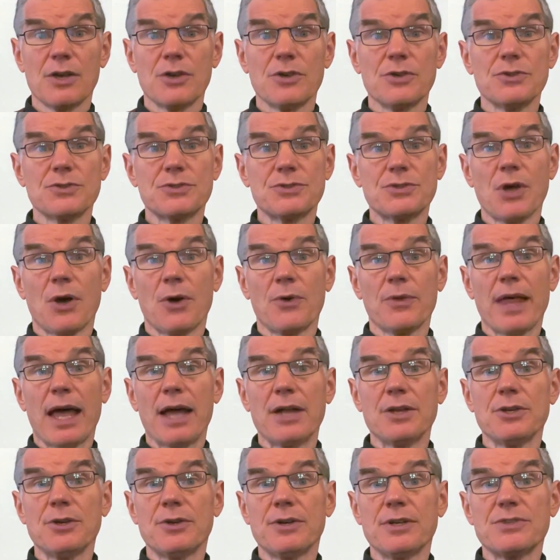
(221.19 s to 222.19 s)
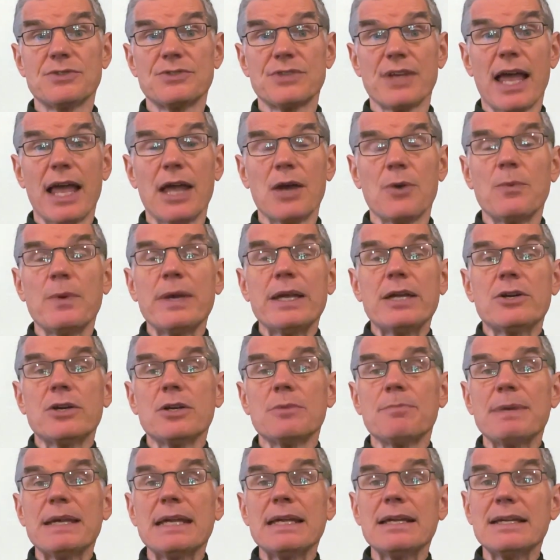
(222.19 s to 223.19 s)
so that you could say we
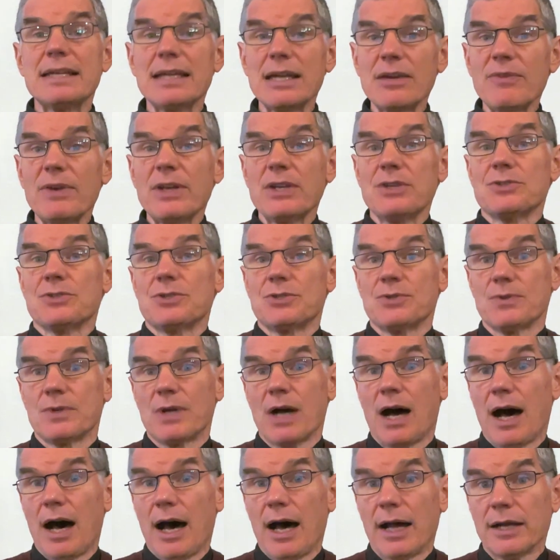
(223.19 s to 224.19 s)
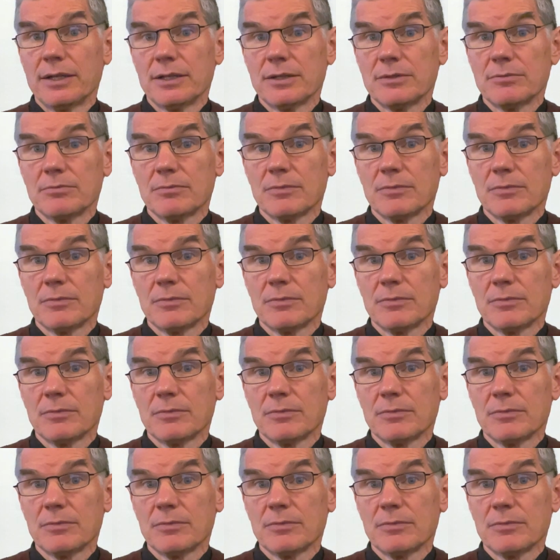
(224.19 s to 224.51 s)
could be given to God.